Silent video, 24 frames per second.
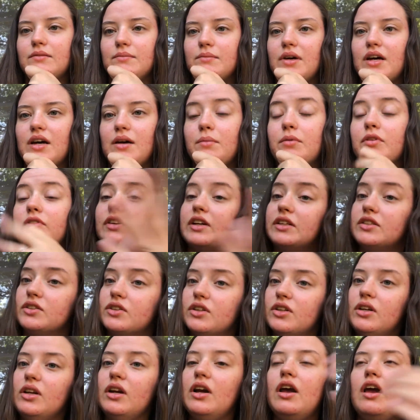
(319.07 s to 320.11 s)
a
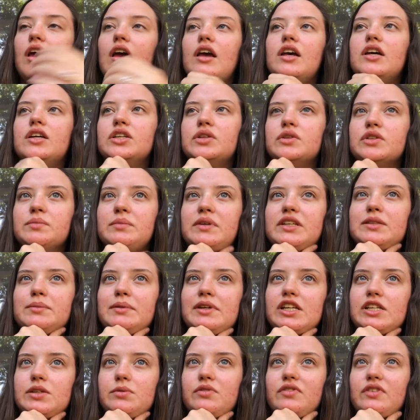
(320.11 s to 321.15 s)
professor. She was my
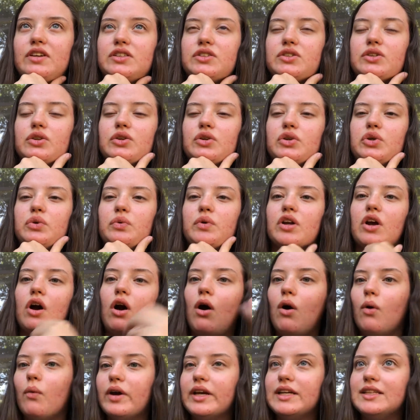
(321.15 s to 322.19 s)
Spanish professor who would
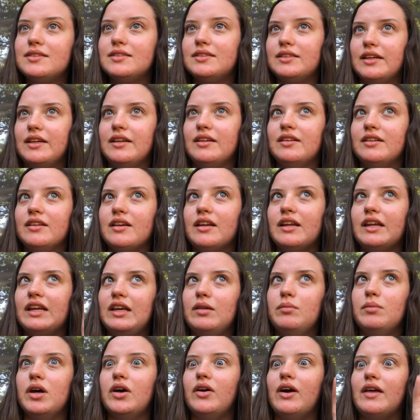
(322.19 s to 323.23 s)
always send an
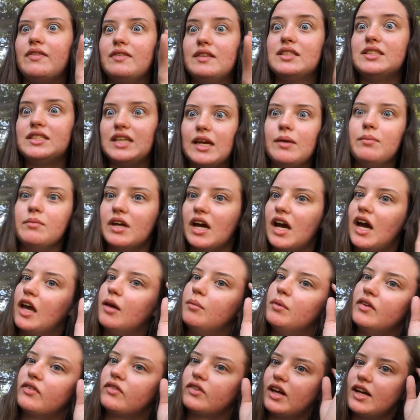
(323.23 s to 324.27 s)
email at the same time
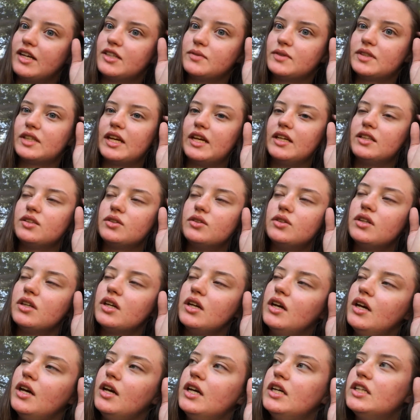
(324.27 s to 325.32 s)
if class was canceled.
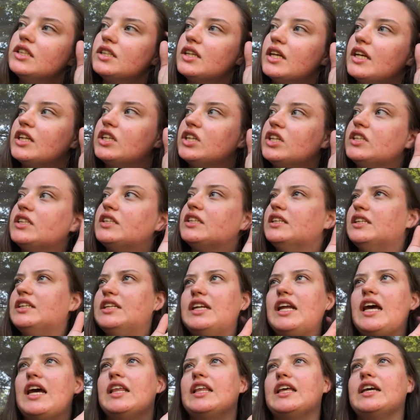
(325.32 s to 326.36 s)
So like she'd send
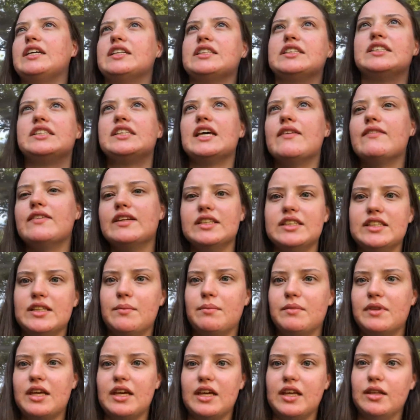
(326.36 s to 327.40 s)
it at like 7
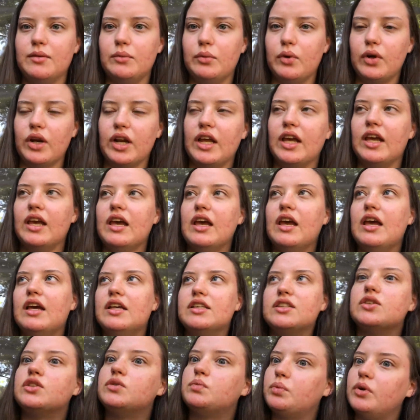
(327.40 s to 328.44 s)
something in the morning.
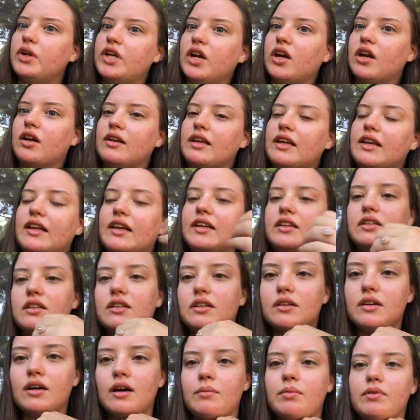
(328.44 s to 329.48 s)
So it's pretty early. Like
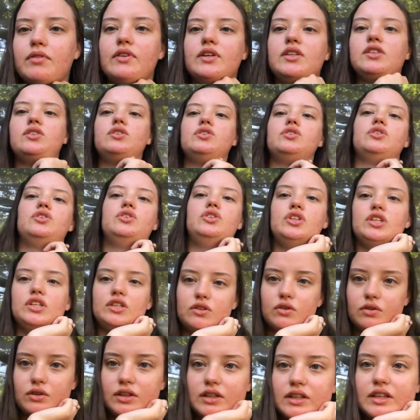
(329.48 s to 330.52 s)
professors
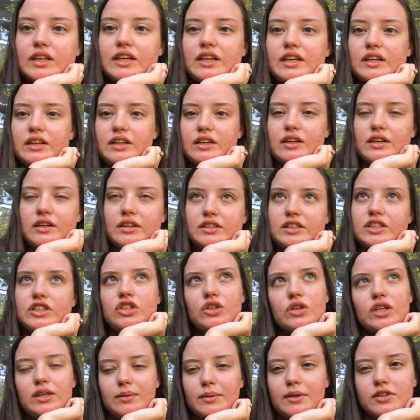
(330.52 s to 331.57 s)
generally send you
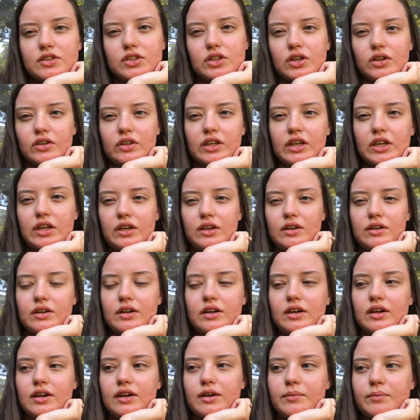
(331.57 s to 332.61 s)
emails early.
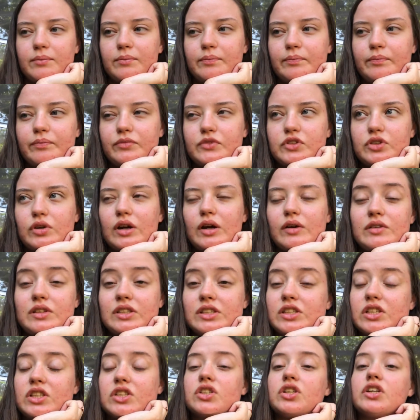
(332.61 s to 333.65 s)
So I would
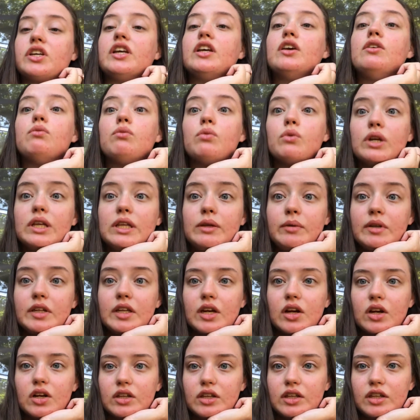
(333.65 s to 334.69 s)
suggest checking it really,
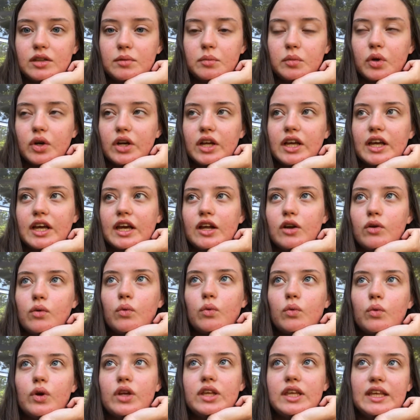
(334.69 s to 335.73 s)
really early in the morning
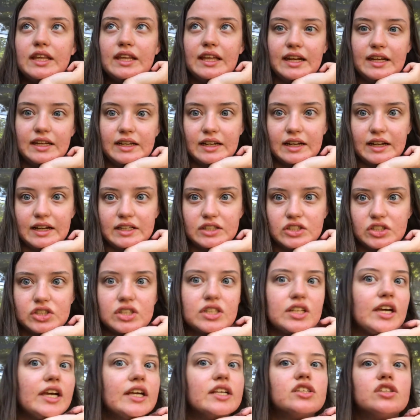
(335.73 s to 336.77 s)
and really late at night, just in
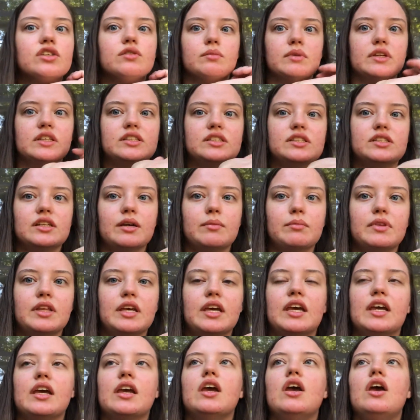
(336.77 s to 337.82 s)
case you missed
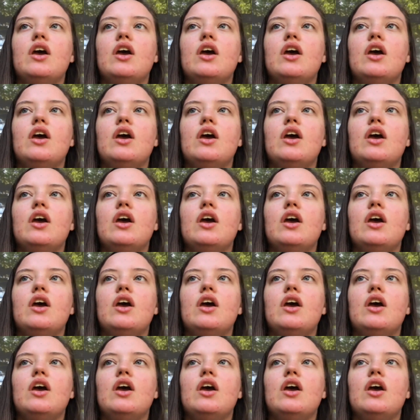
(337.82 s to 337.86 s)
something